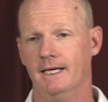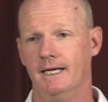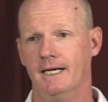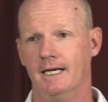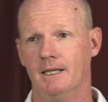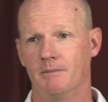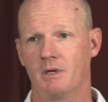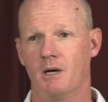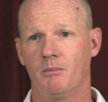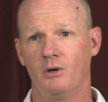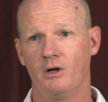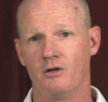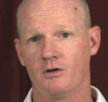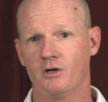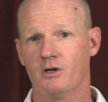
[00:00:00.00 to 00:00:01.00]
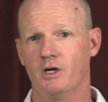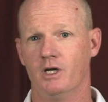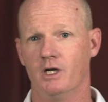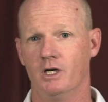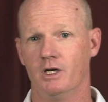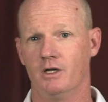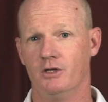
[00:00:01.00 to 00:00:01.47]
A um, couple other
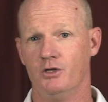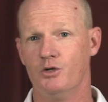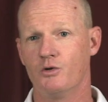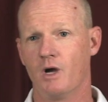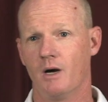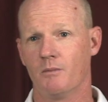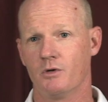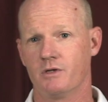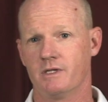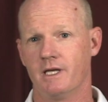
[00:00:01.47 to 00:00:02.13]
uh, newcomers